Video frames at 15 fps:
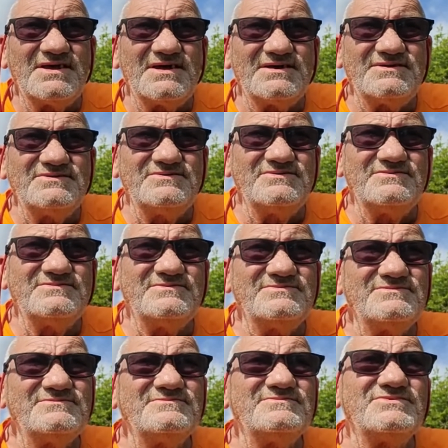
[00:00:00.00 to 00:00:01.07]
and
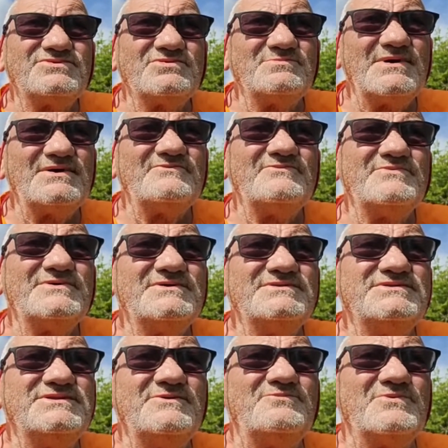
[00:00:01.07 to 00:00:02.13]
some have
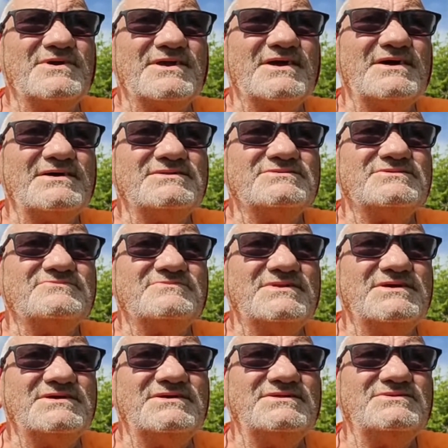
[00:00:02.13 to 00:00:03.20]
different kinds of
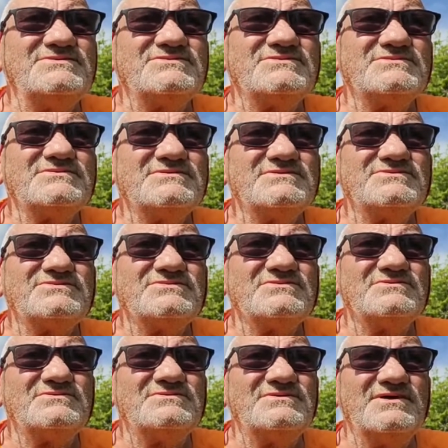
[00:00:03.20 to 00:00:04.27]
needs,
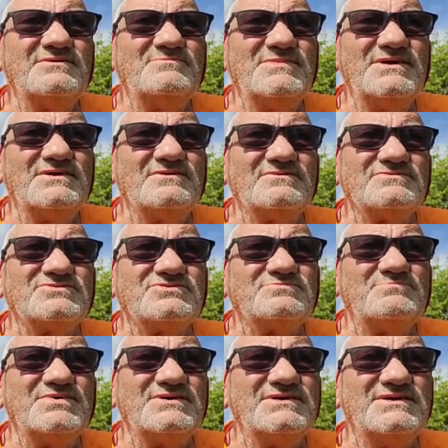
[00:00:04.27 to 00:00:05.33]
so it may not just
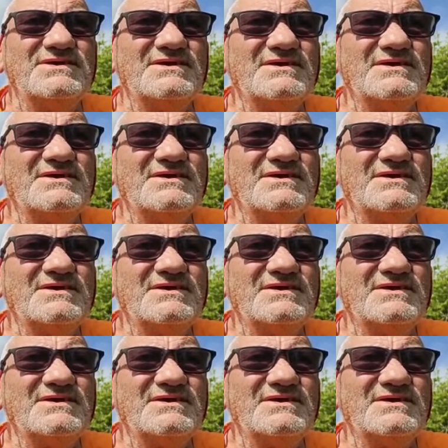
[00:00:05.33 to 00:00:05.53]
be